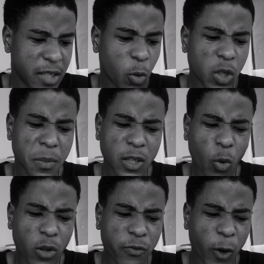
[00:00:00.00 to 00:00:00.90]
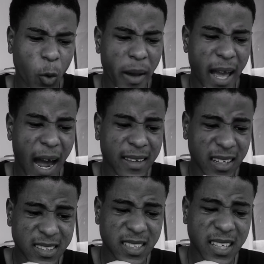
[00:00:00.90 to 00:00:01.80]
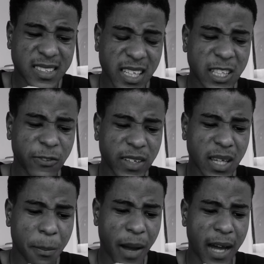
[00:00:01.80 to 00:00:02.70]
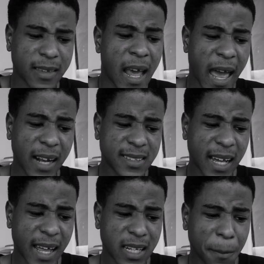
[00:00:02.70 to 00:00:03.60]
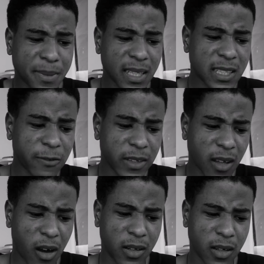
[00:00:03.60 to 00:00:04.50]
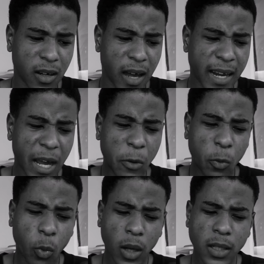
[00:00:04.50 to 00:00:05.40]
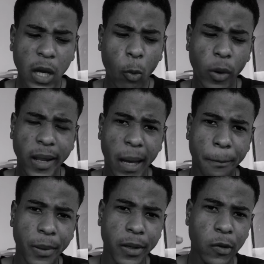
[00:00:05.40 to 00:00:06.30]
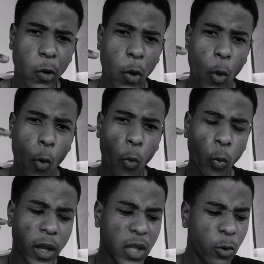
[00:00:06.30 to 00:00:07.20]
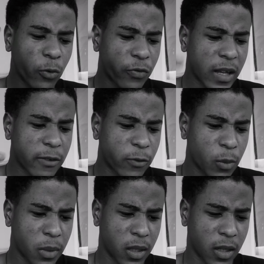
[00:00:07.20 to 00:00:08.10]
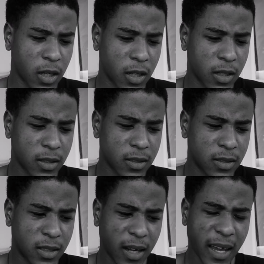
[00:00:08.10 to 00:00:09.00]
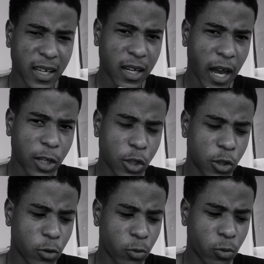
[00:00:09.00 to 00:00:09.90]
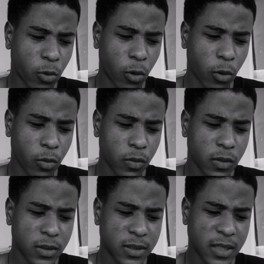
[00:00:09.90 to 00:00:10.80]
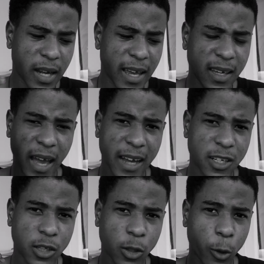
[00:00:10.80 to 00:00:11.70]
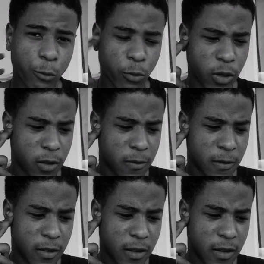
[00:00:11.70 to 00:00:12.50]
They told me don't follow my heart and stay 6 feet apart, else I'll end up 6 feet under. And I wonder what happened when you fell for me. Did I catch you or did I catch Corona?